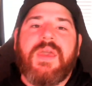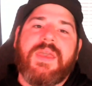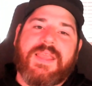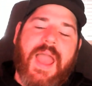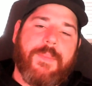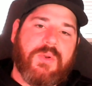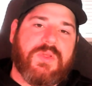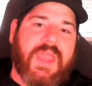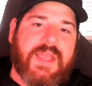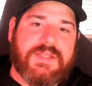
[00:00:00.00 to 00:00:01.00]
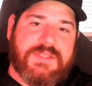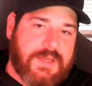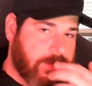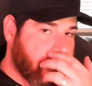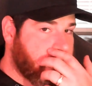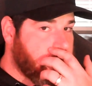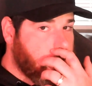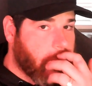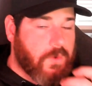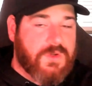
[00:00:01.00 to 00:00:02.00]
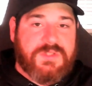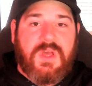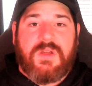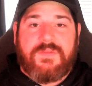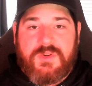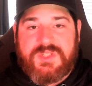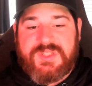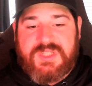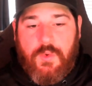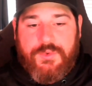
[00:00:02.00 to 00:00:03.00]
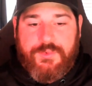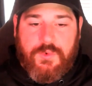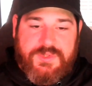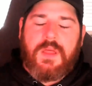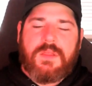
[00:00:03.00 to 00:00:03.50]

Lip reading: in capital gains under the new rules versus the old rules.